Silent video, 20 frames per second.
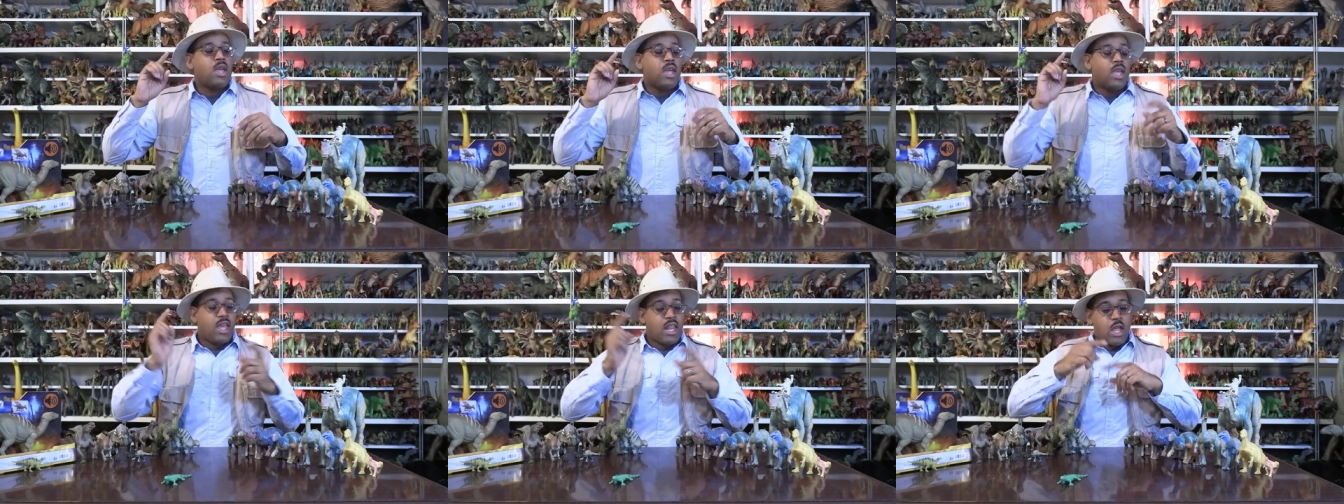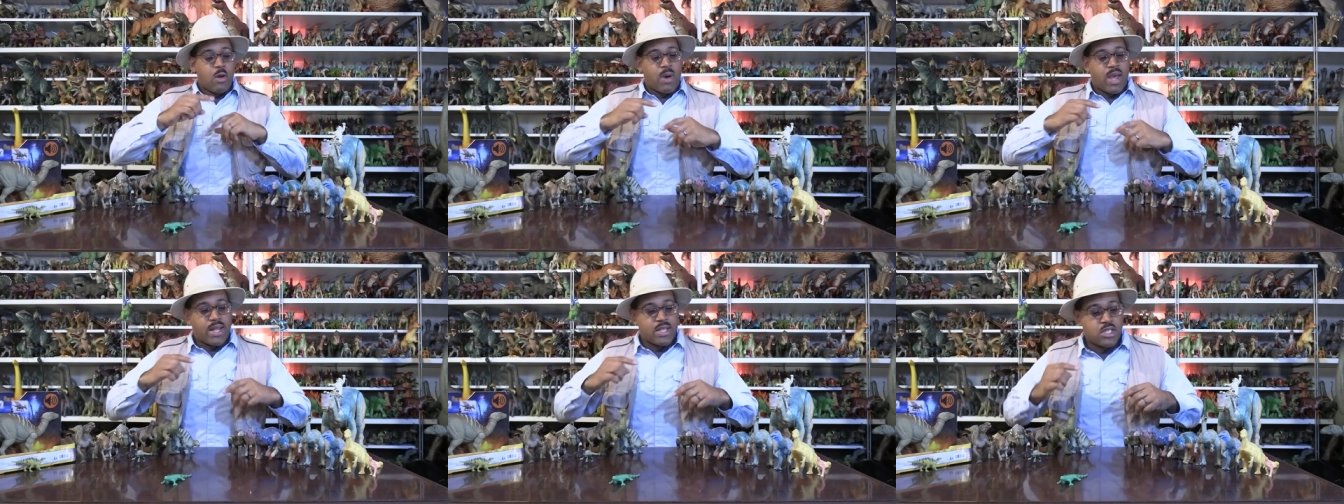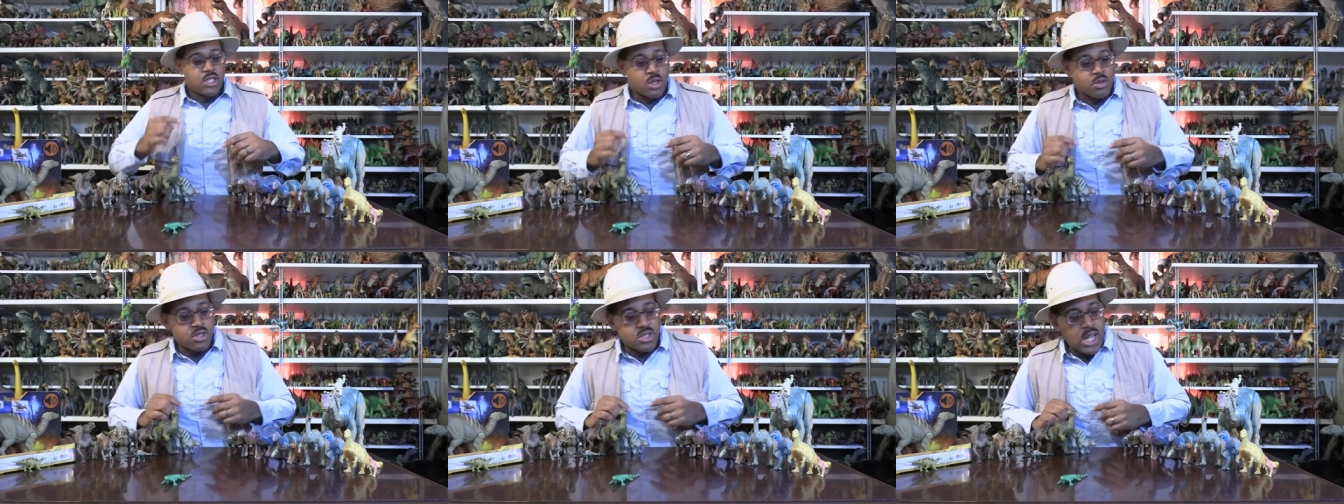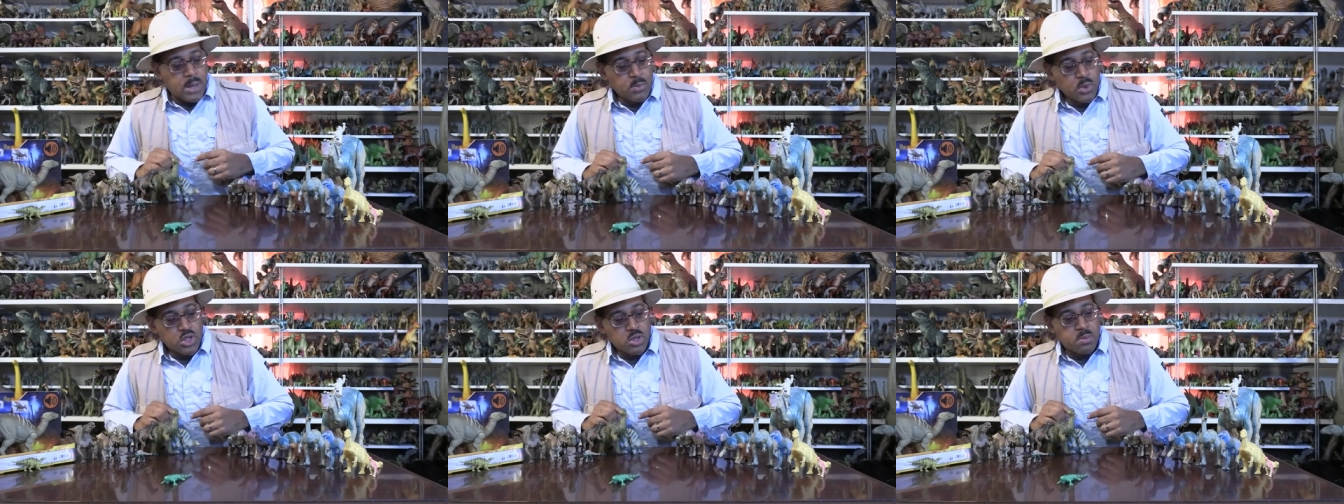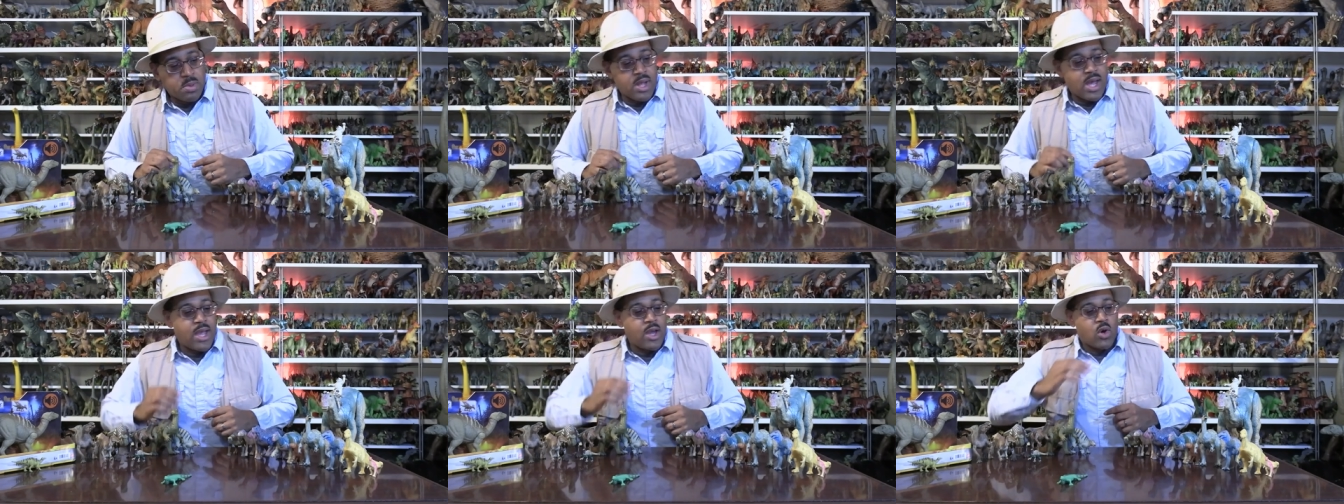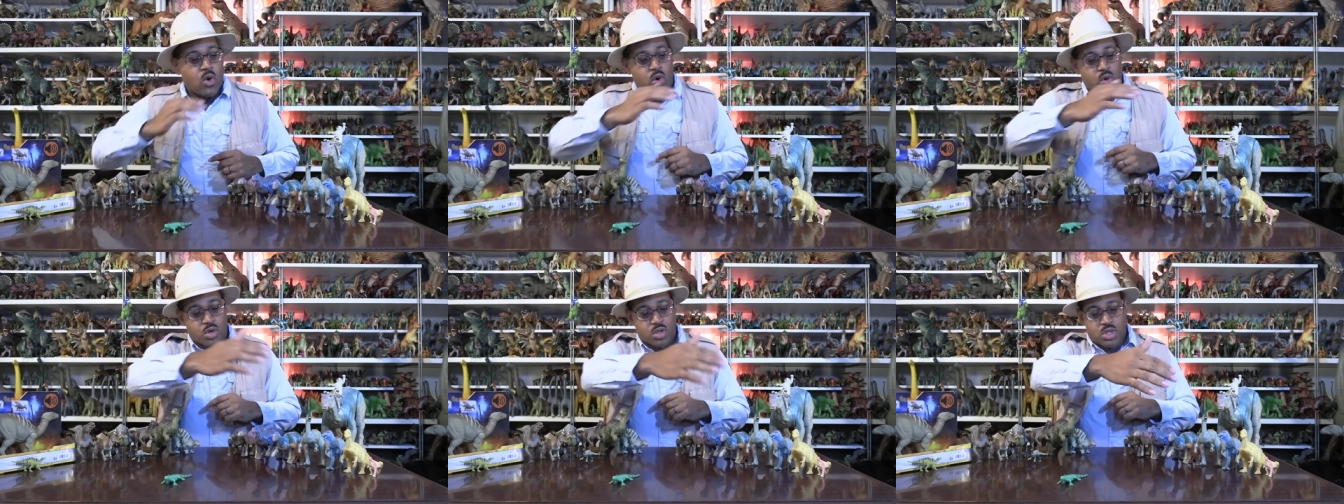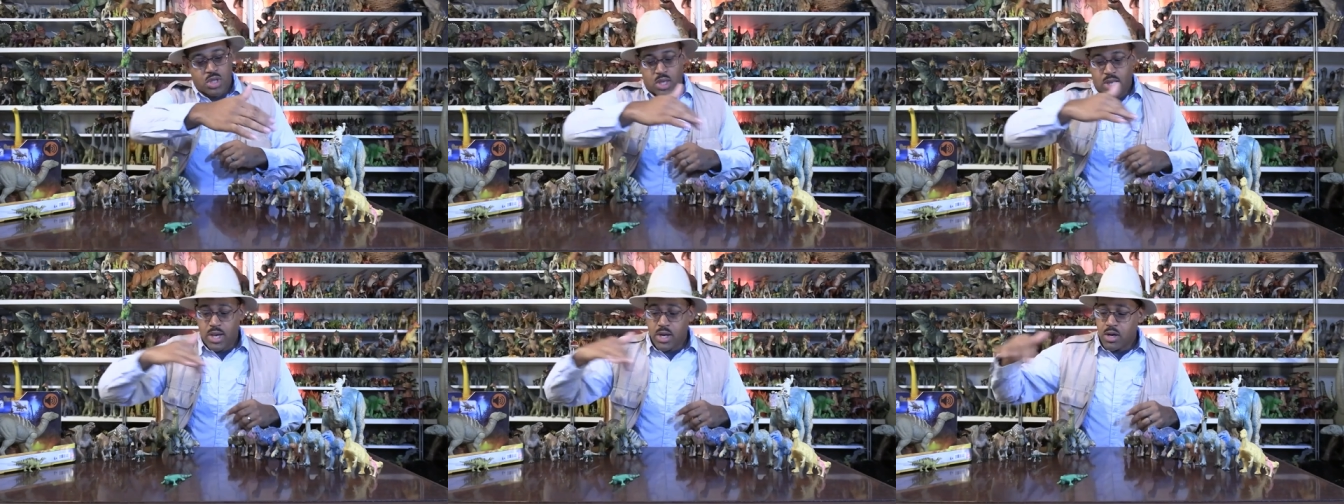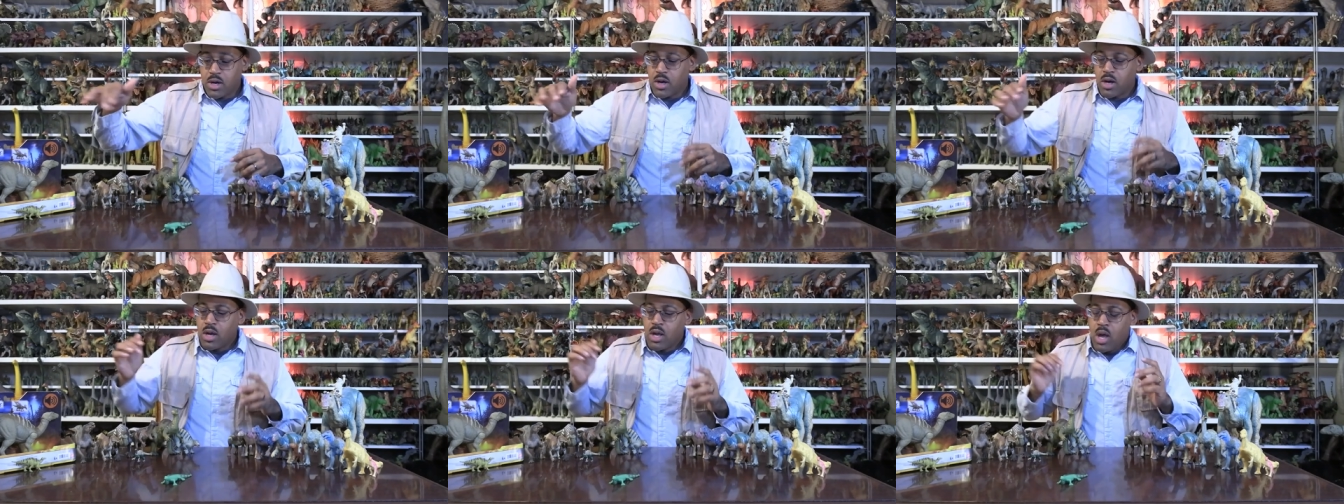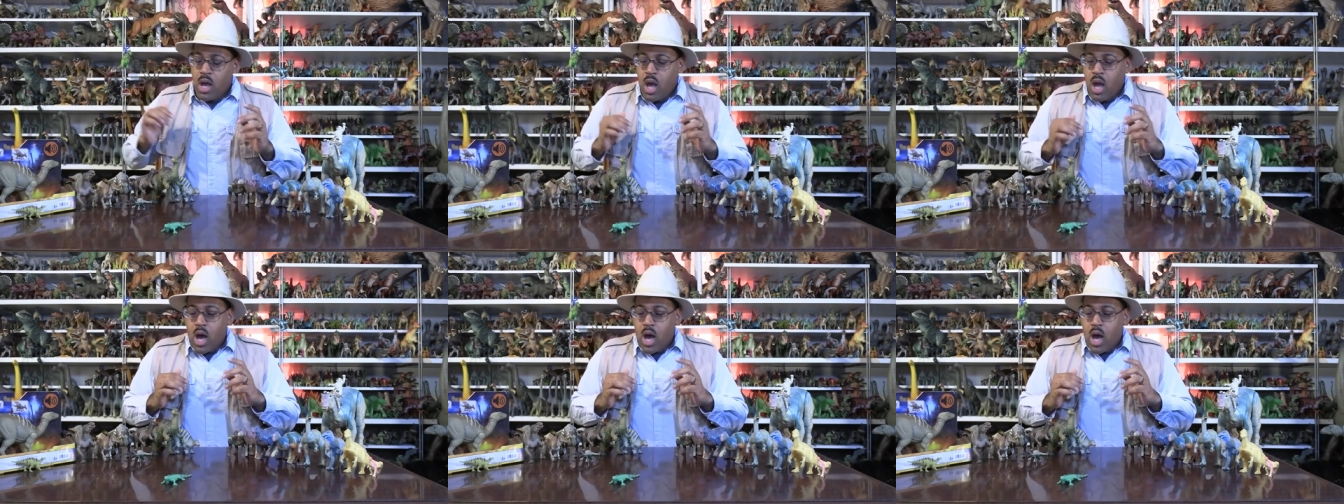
Anyway, so same rules apply, older to younger.